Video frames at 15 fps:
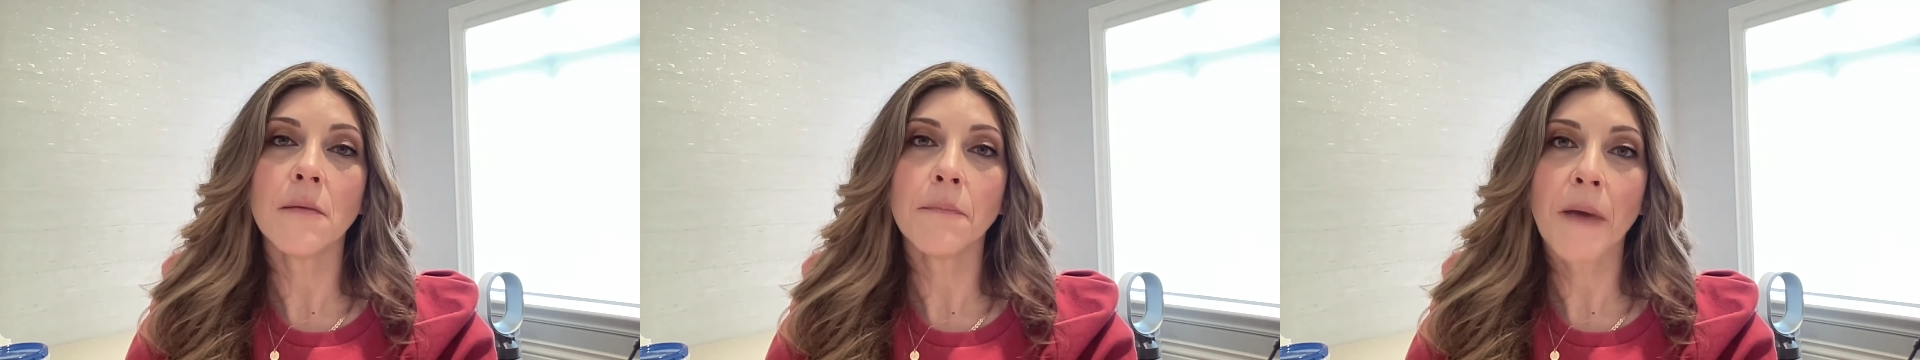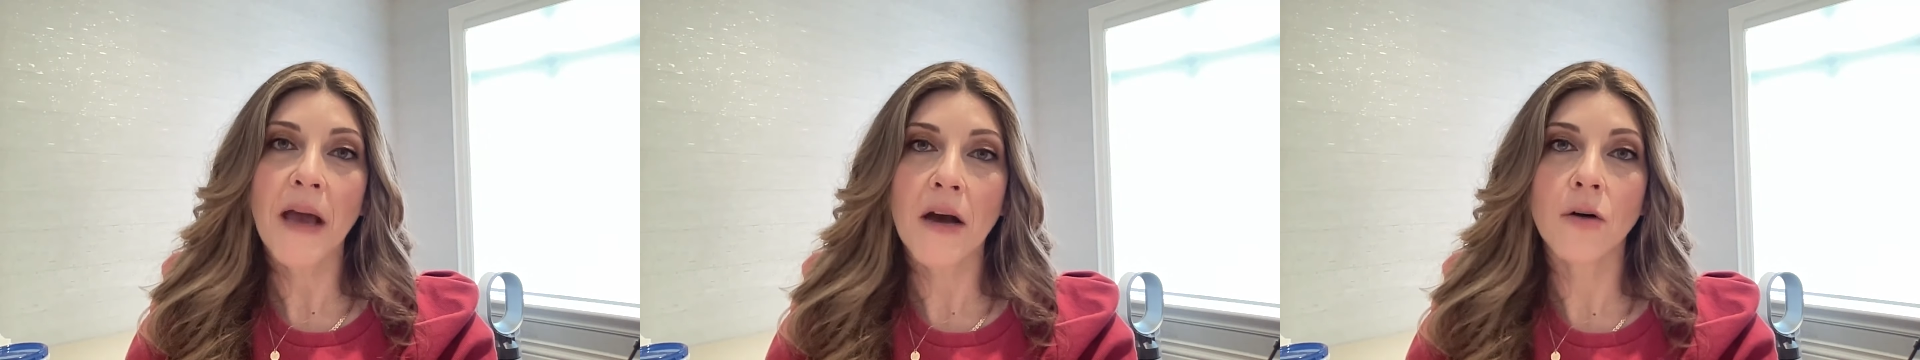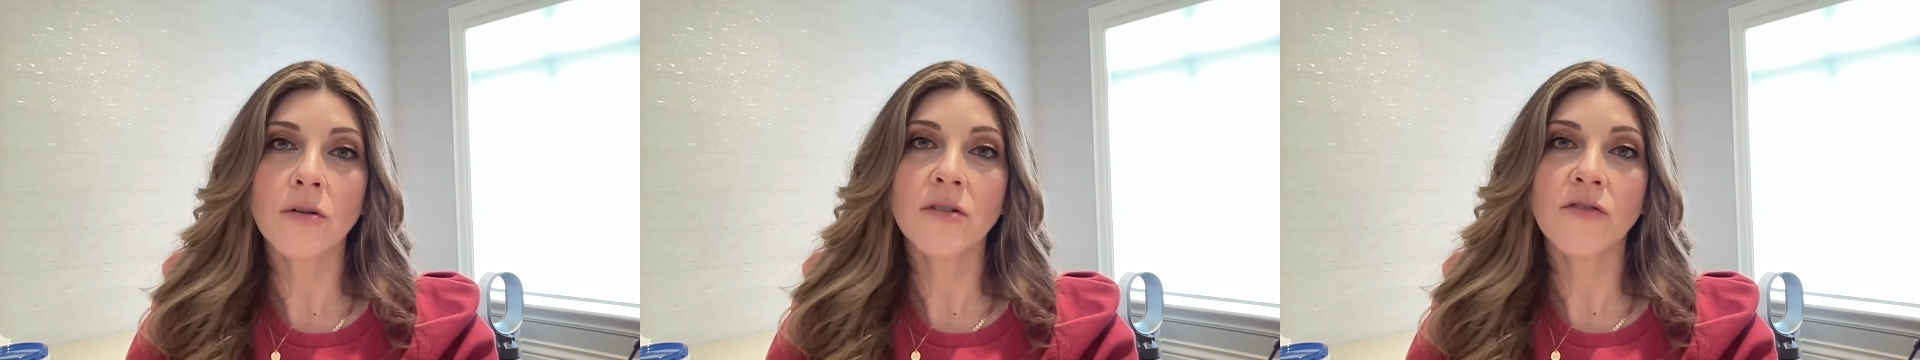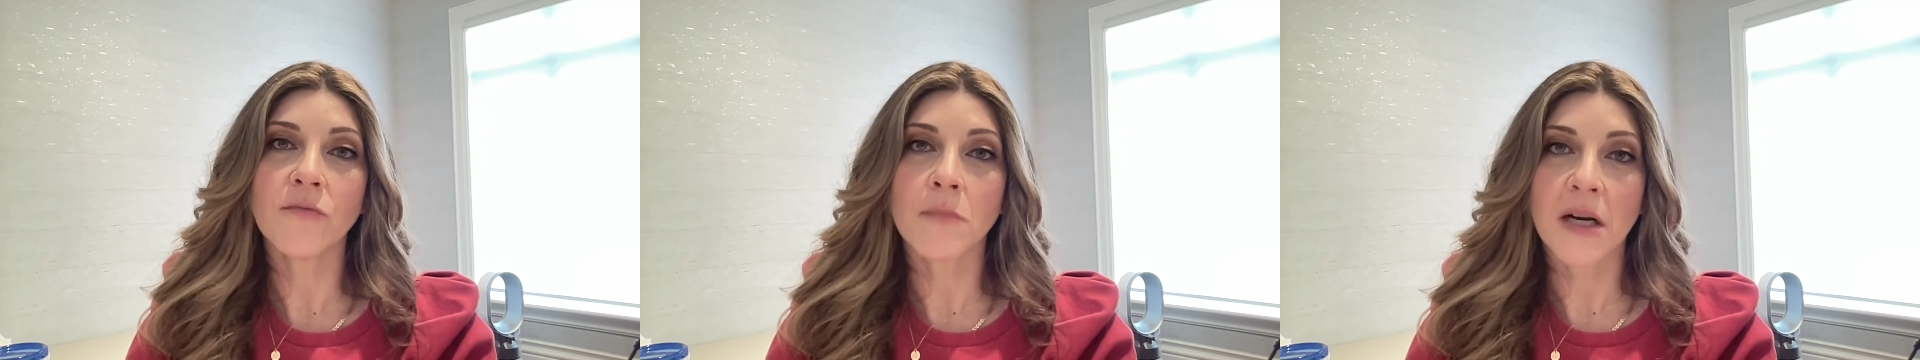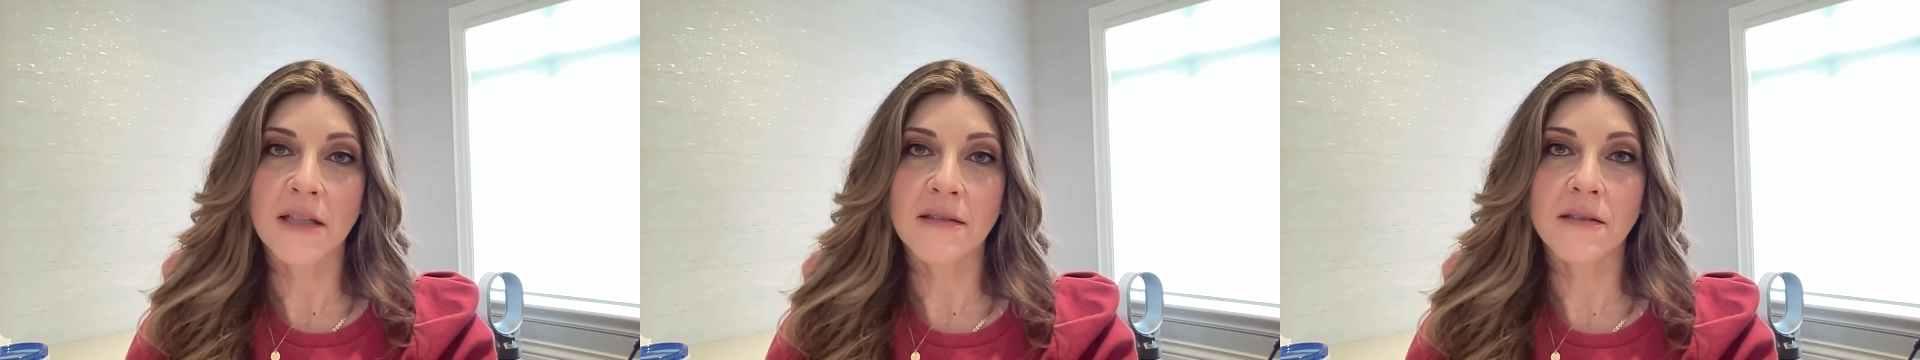pound of
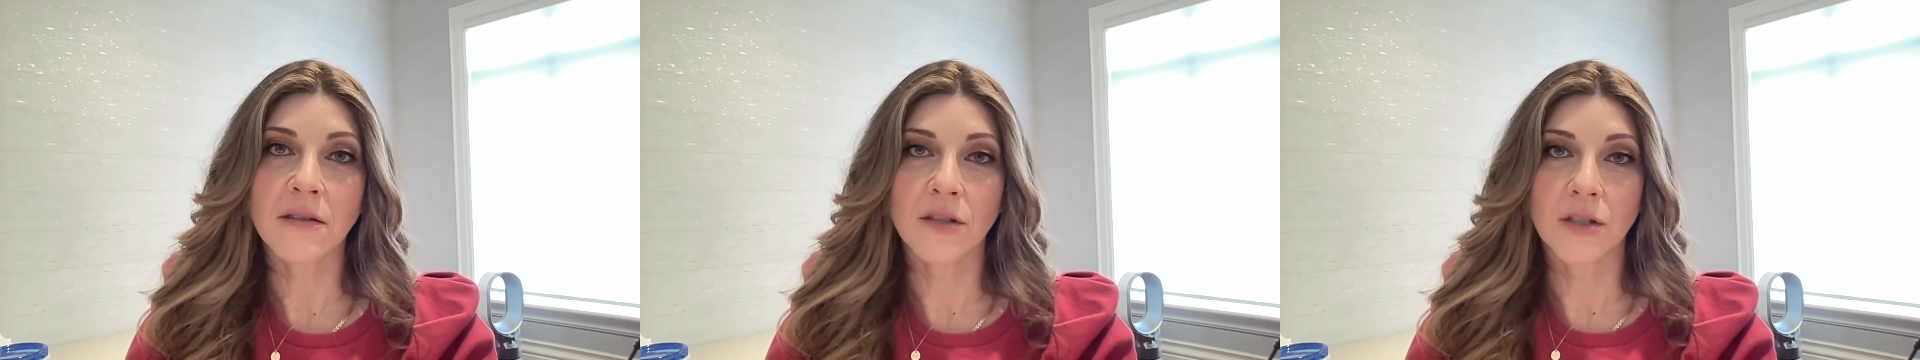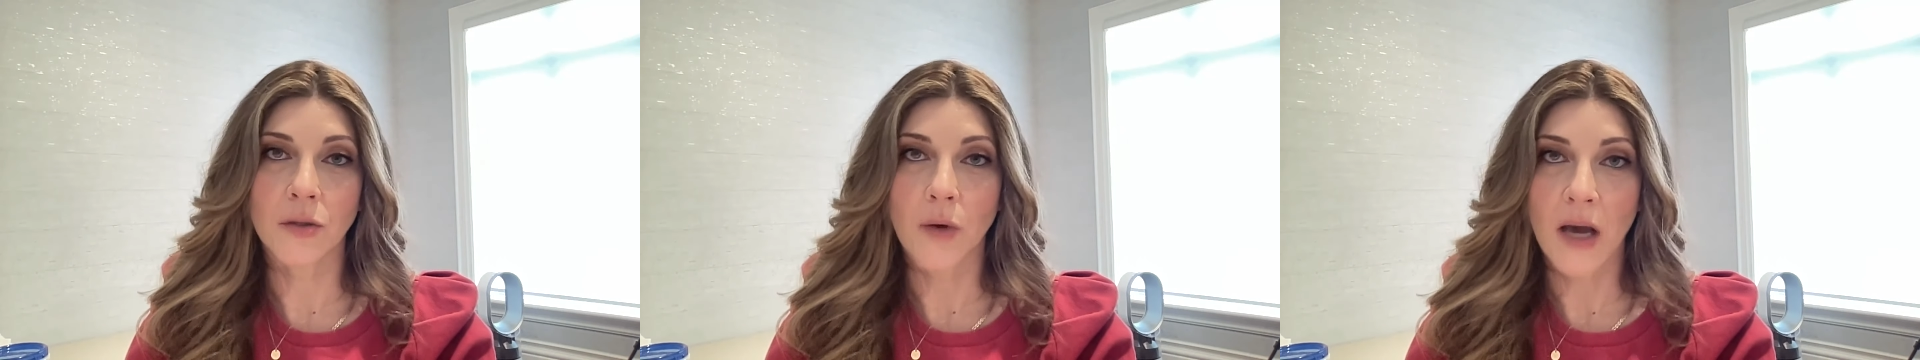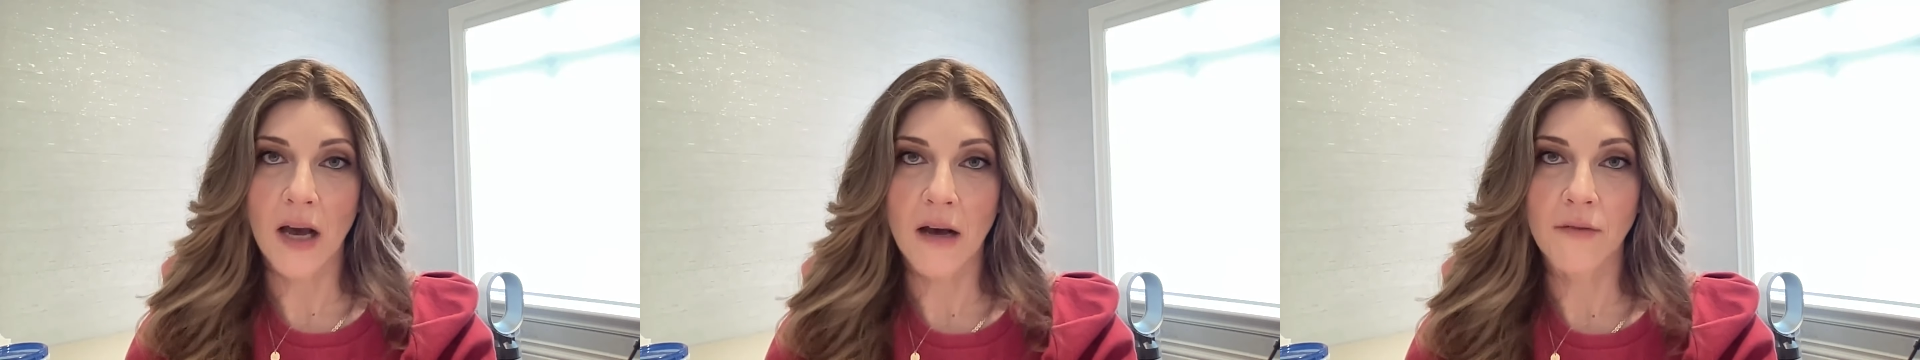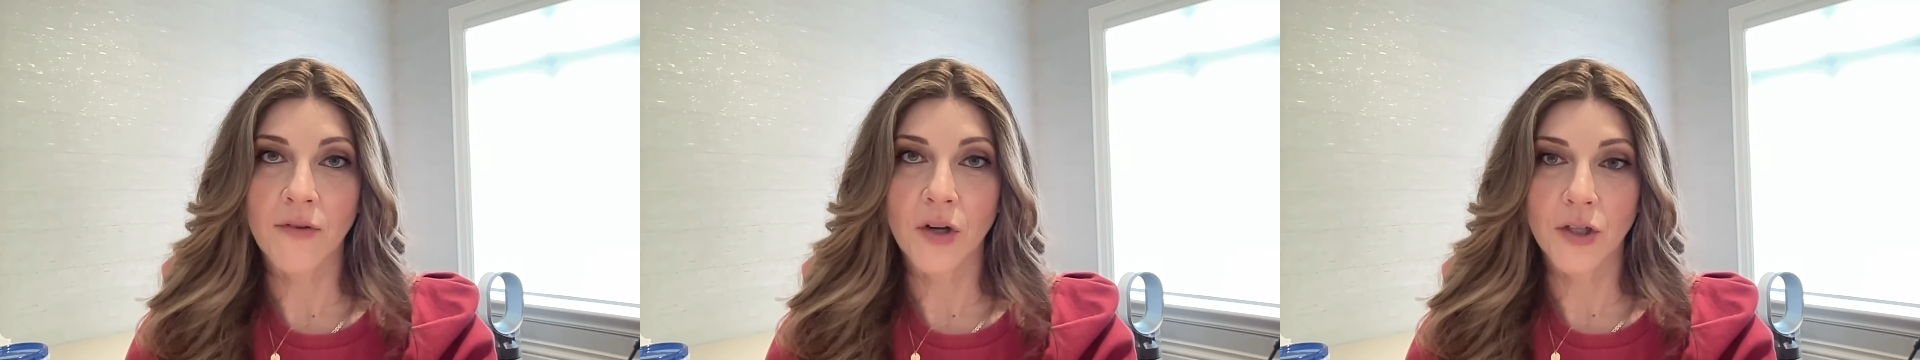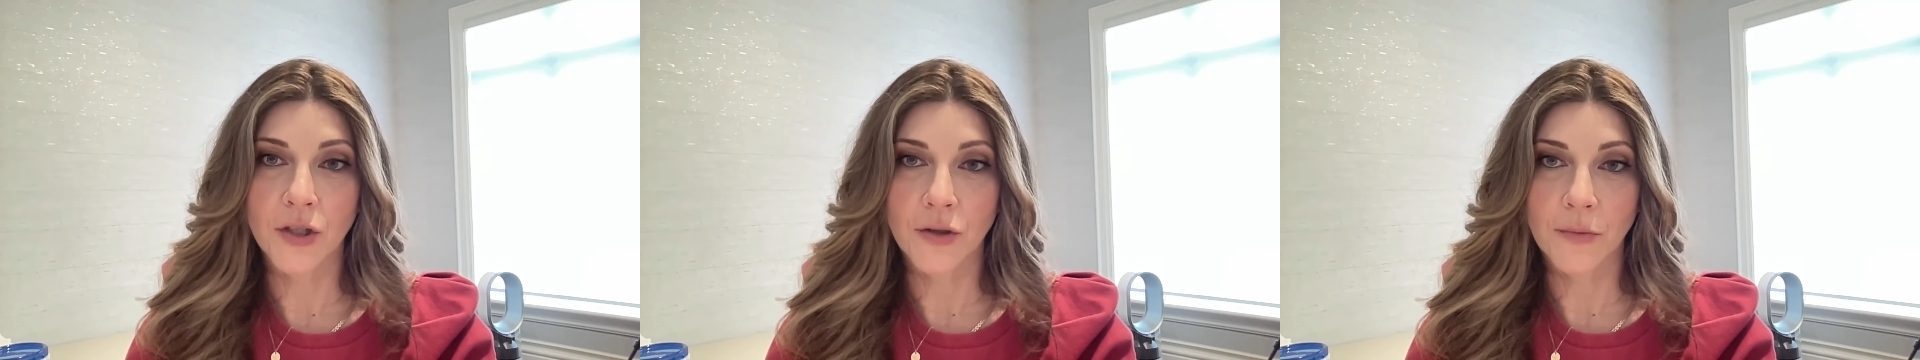muscle you have
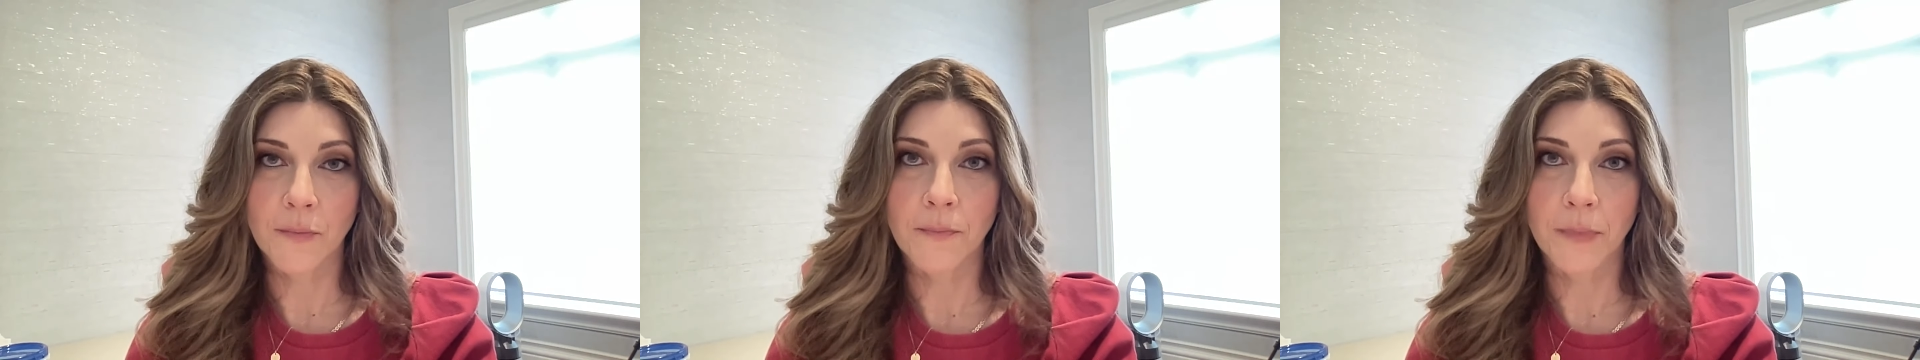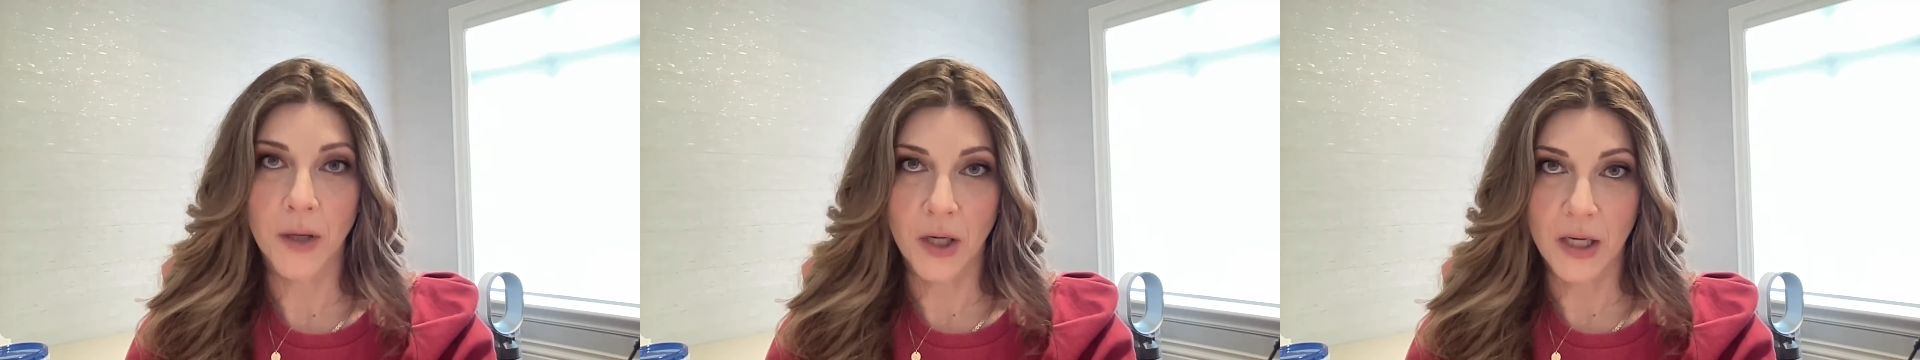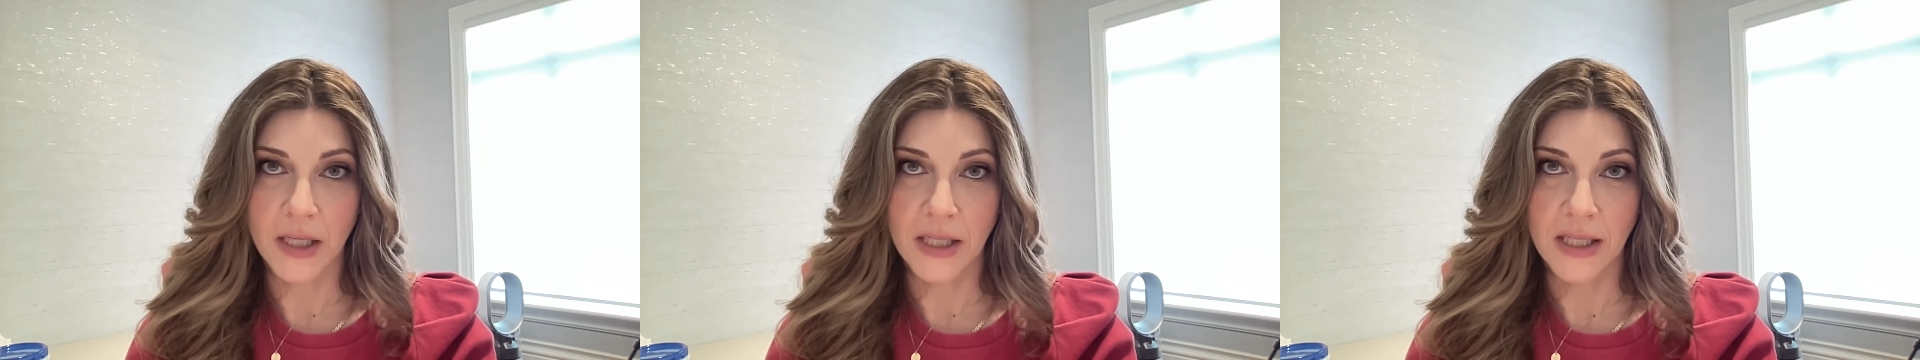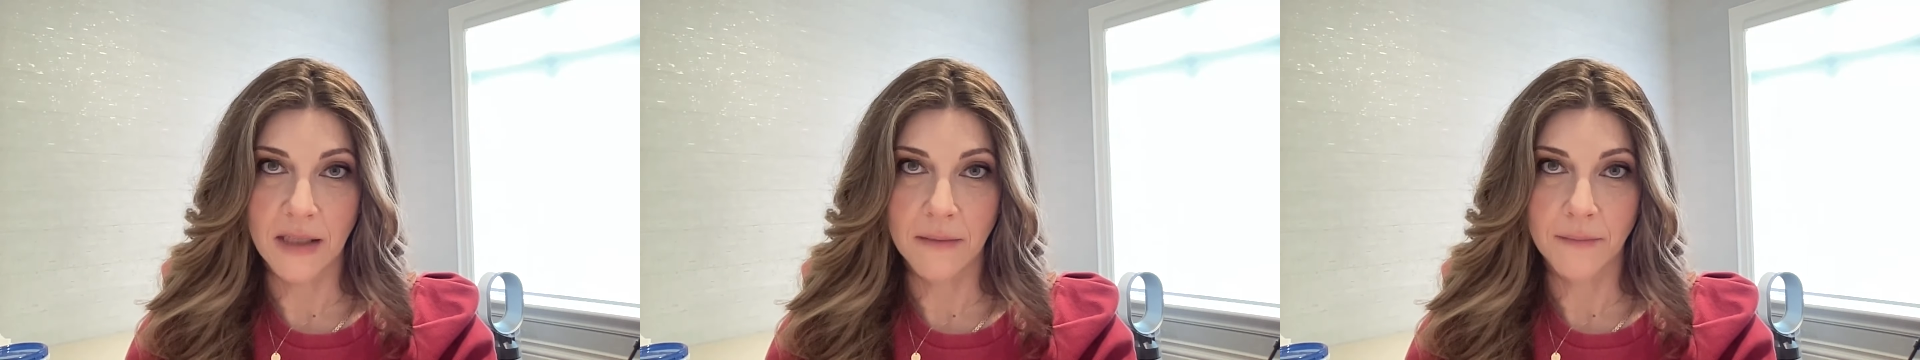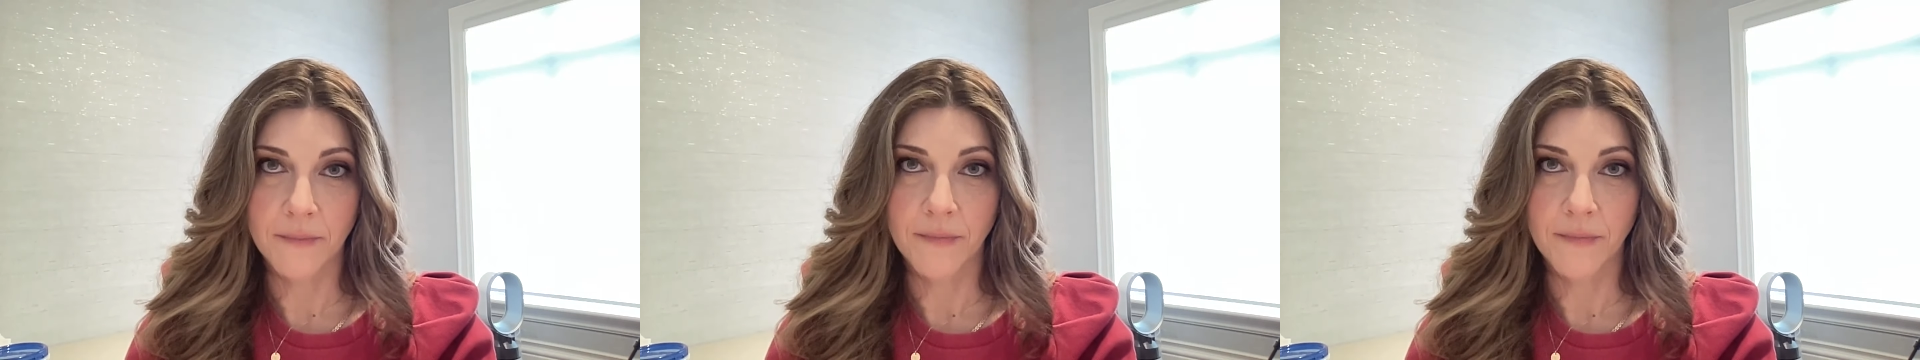on your body